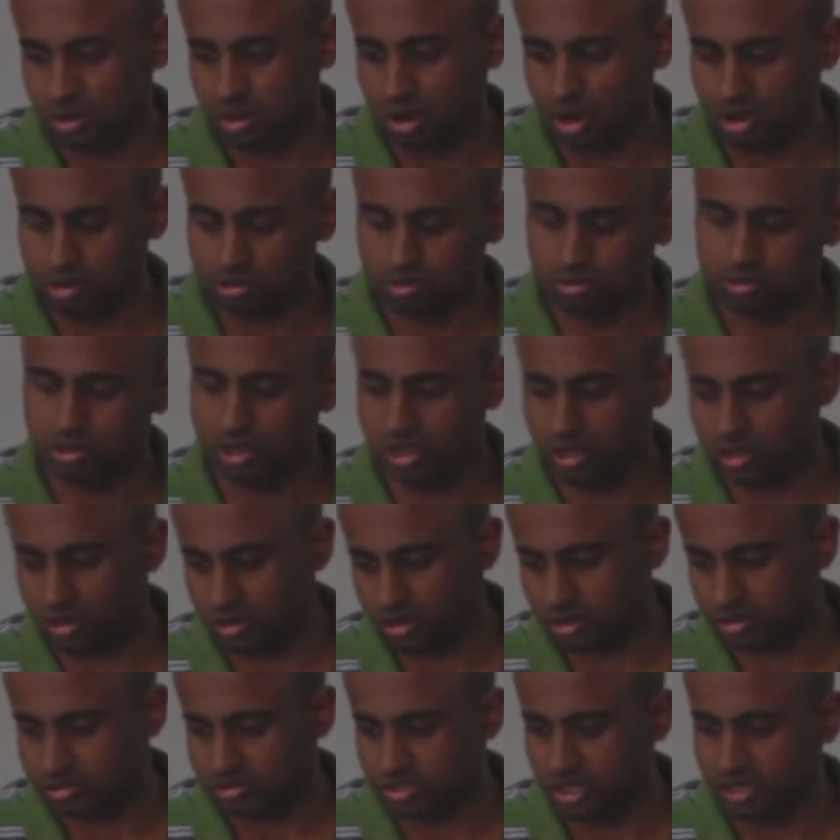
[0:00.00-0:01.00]
although they are
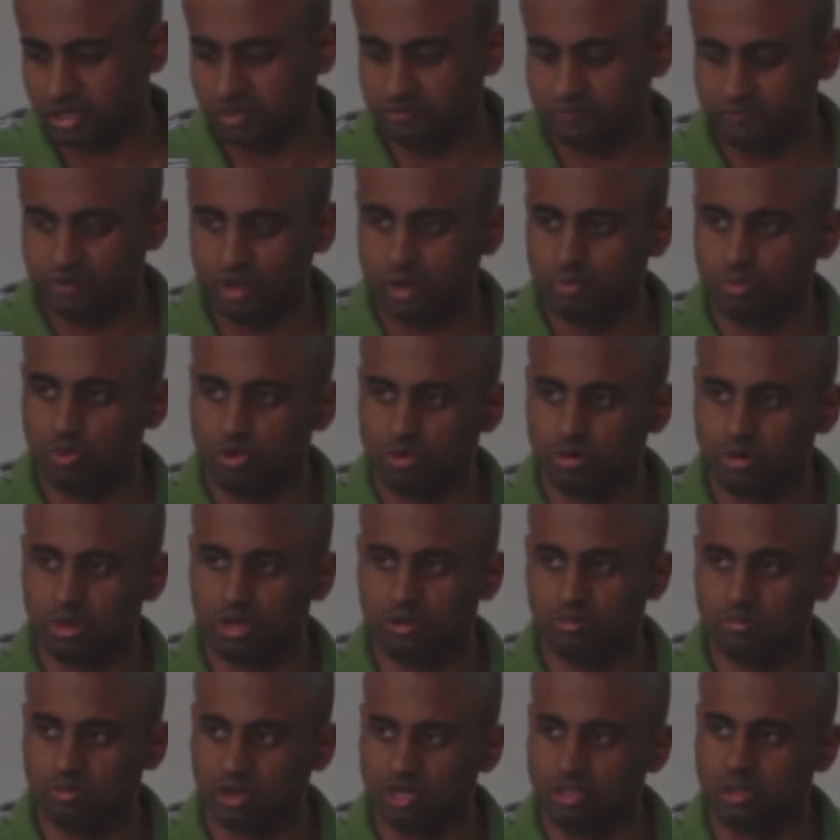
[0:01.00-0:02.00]
a steady flame holder,
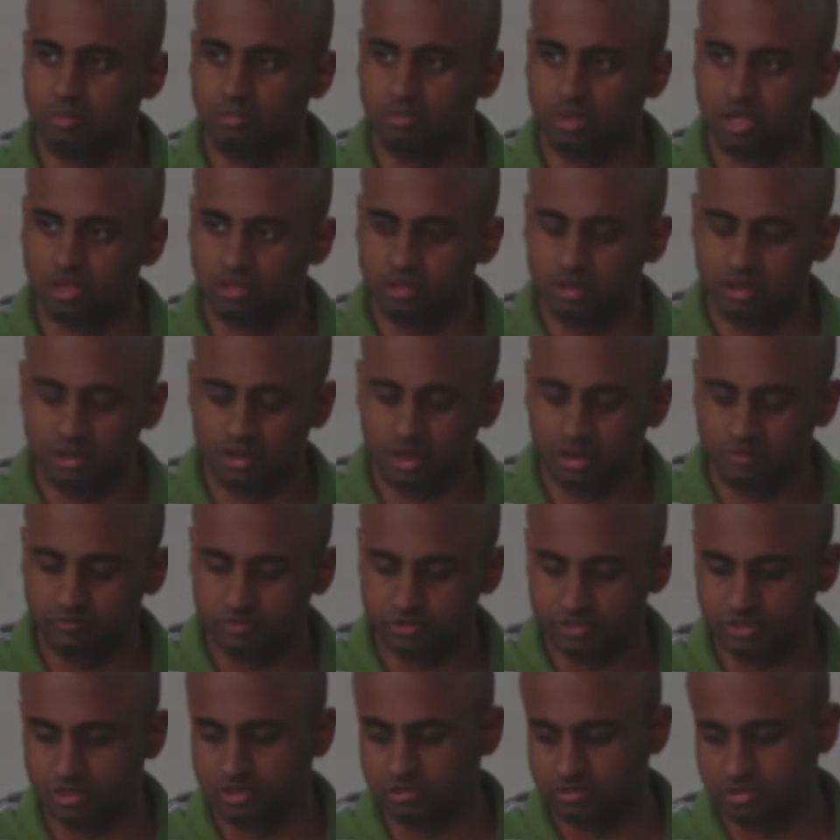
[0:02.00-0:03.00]
but the mixing
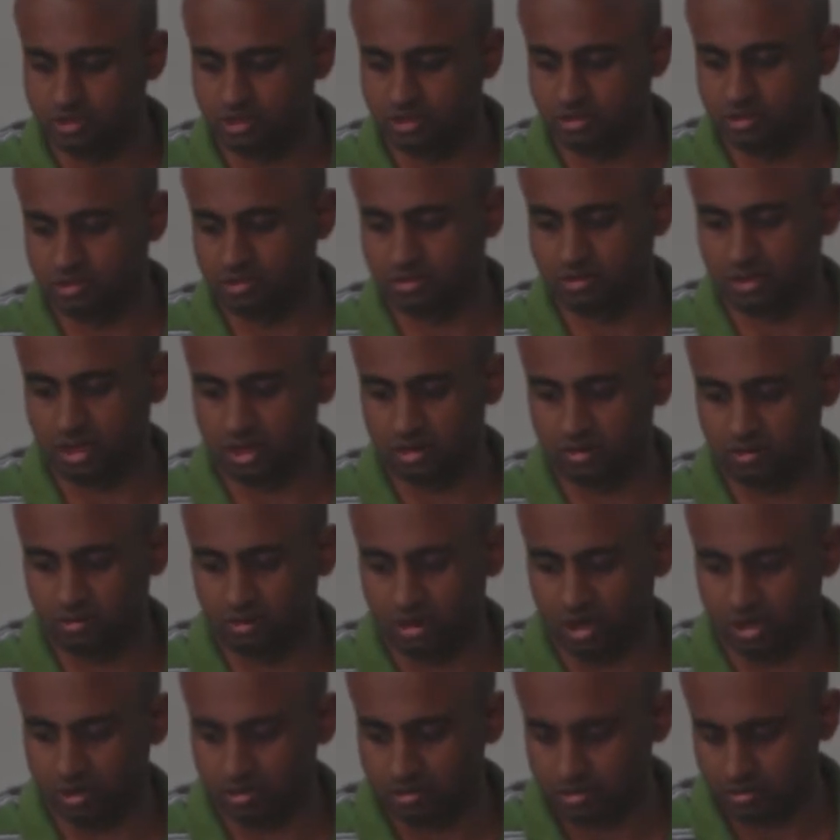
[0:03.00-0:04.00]
efficiency isn't that
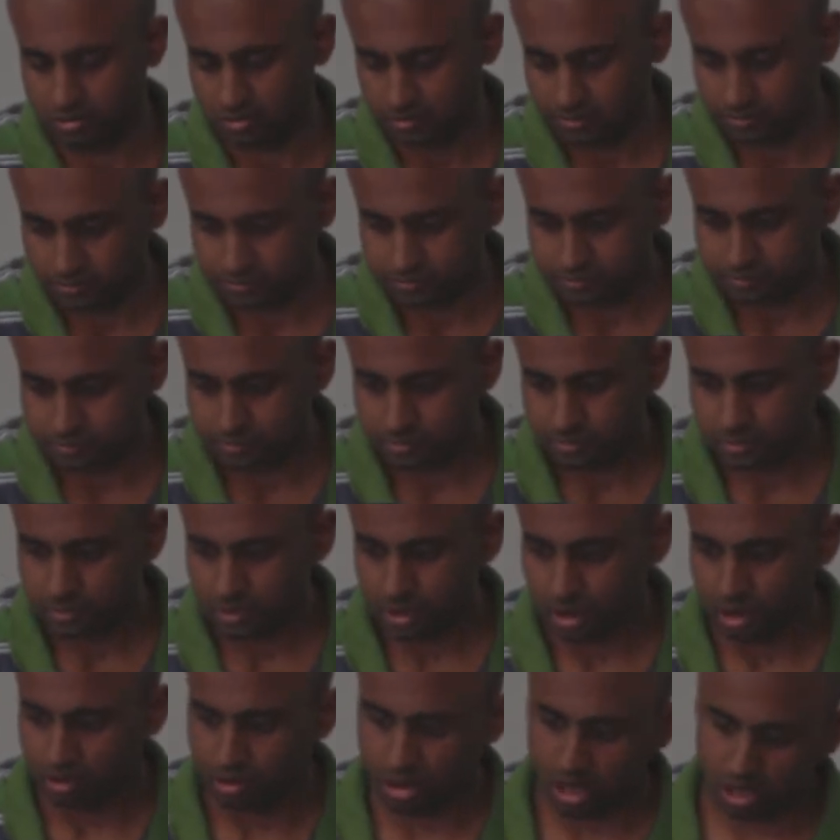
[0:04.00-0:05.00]
great.
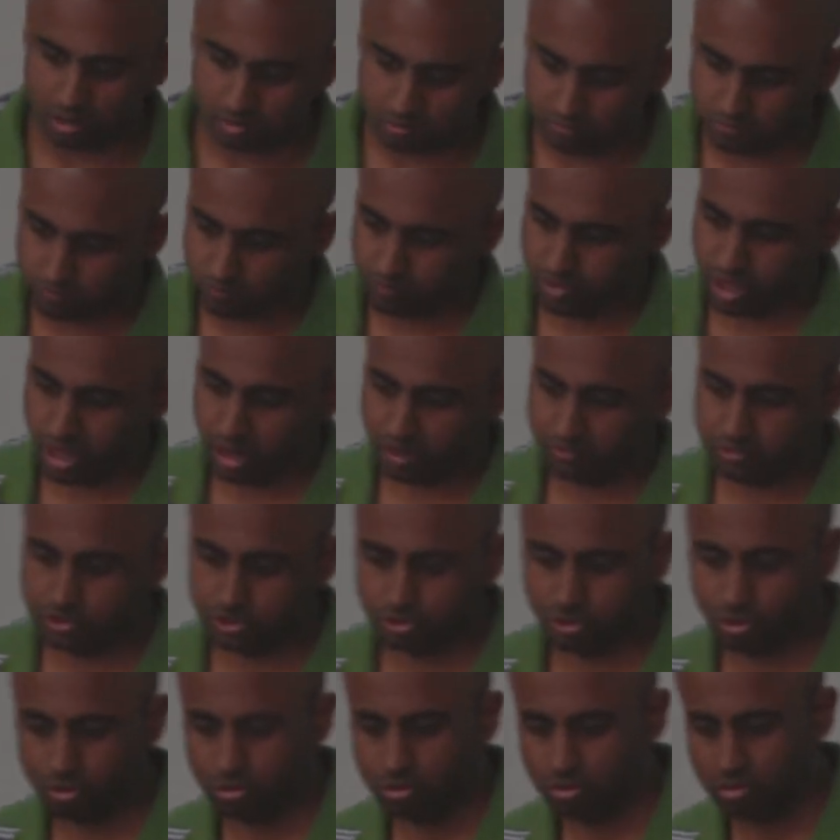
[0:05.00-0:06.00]
Now, and we have
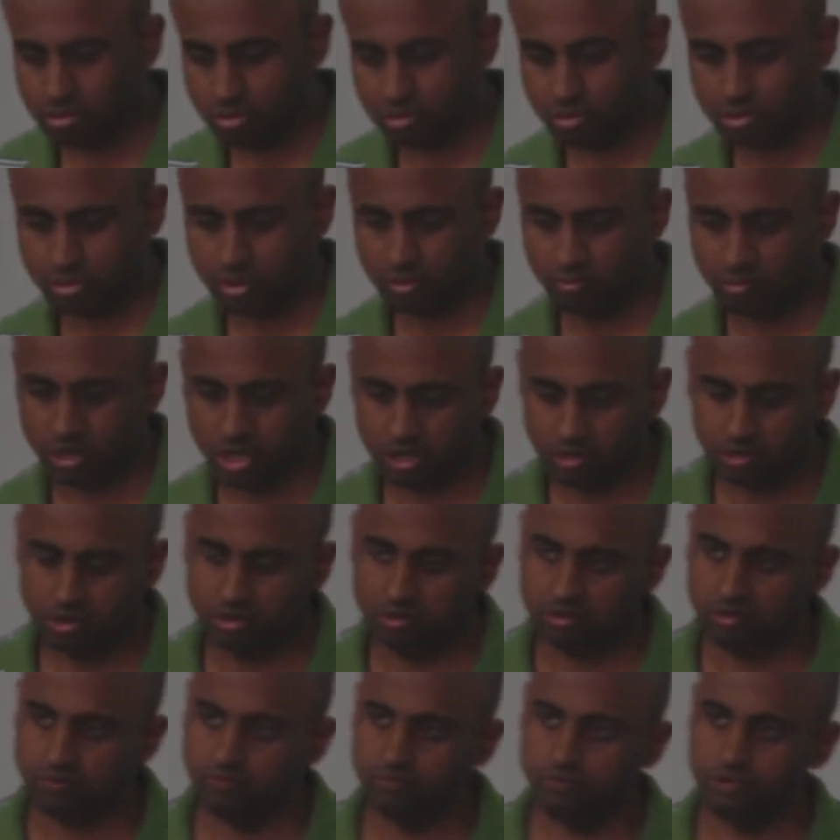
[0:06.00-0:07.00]
shown the main
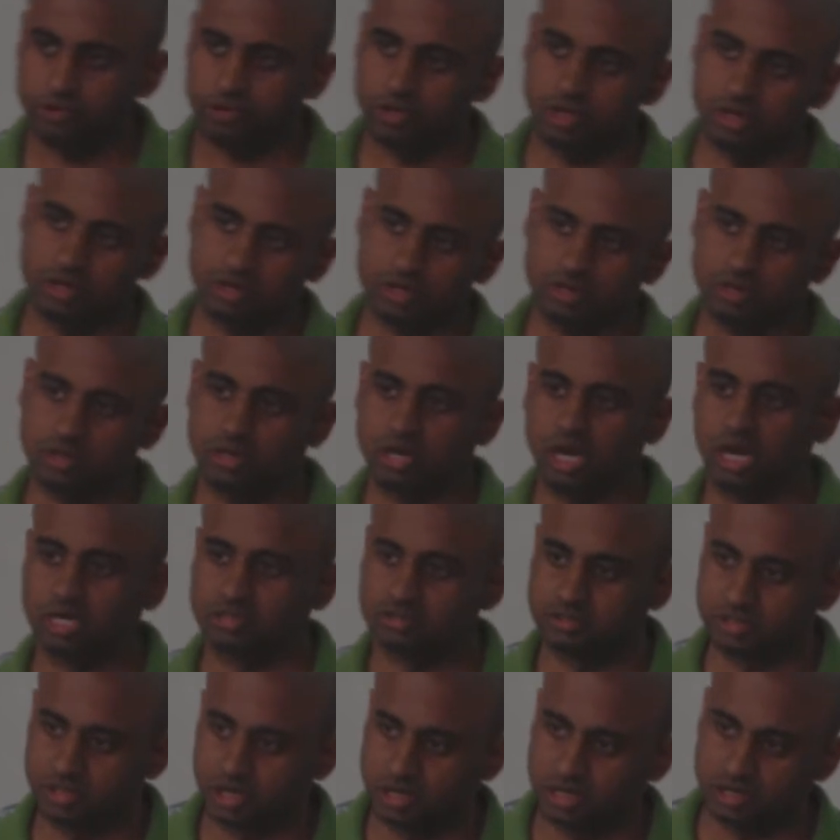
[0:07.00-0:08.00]
reason for the
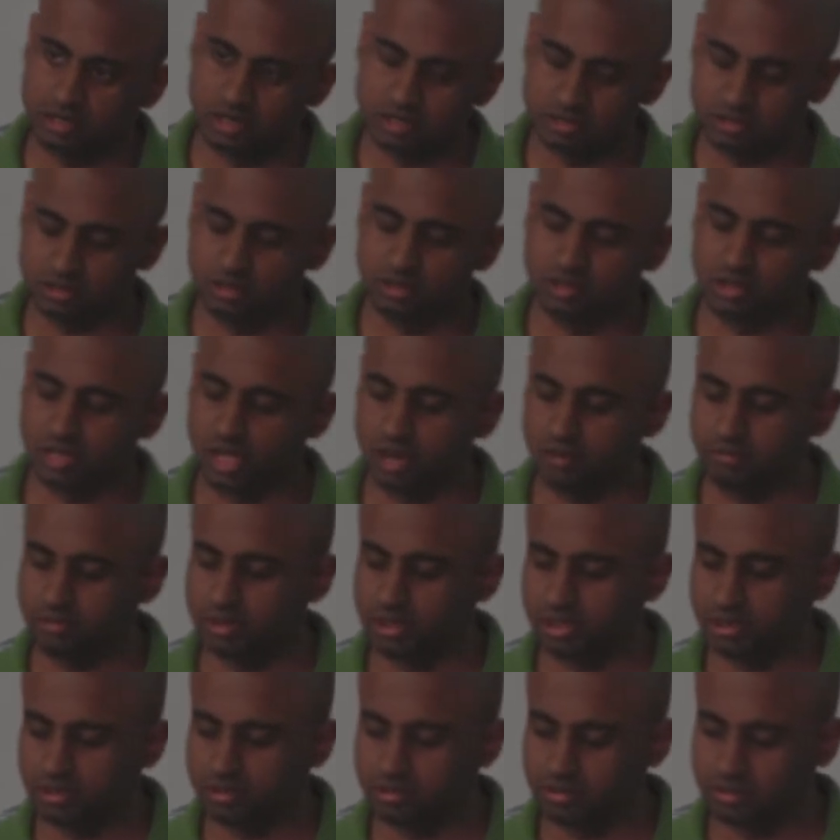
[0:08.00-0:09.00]
unsteadiness in
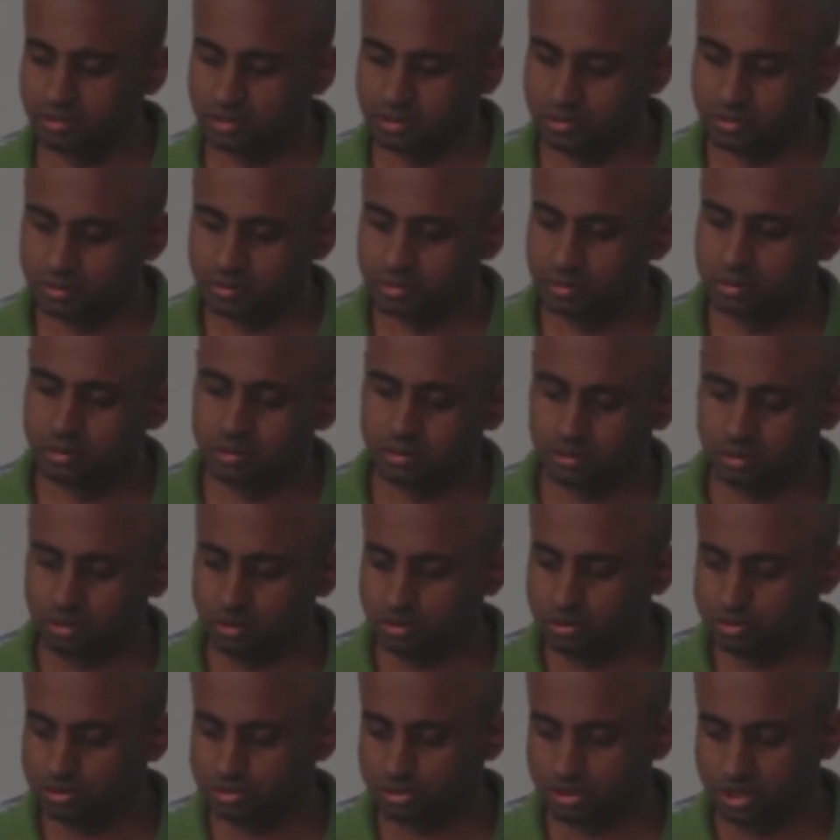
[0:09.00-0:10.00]
cavities
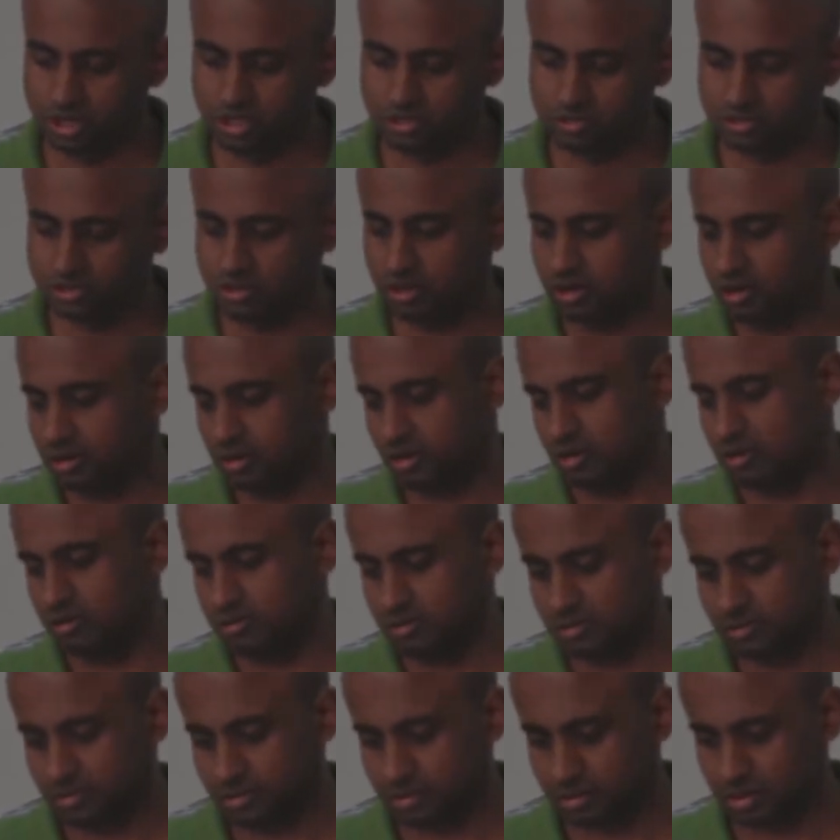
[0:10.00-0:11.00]
through streak
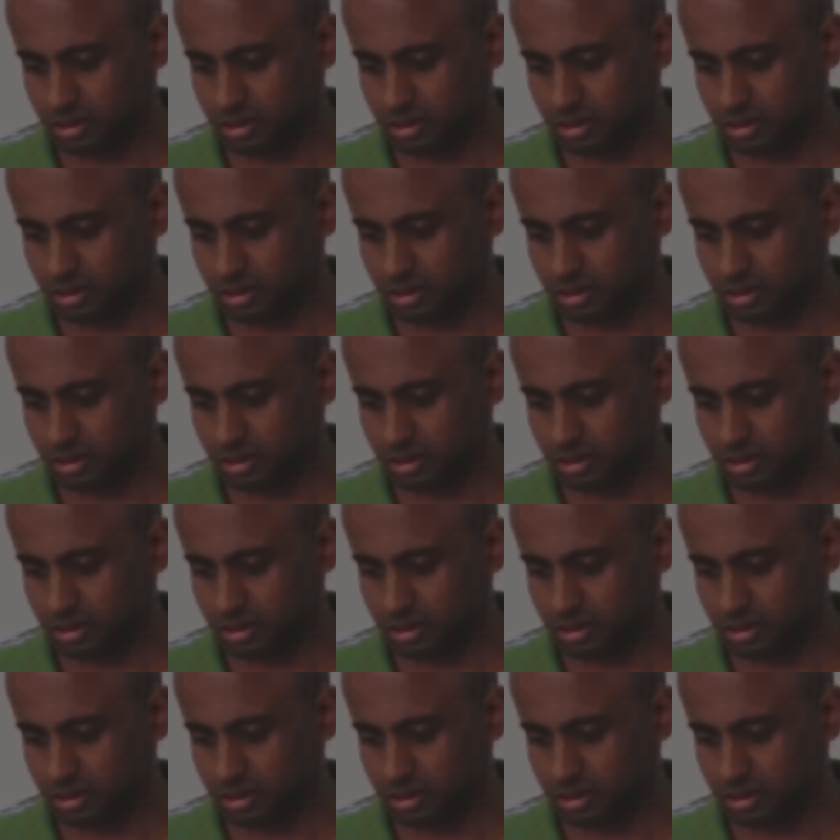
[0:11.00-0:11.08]
clearance,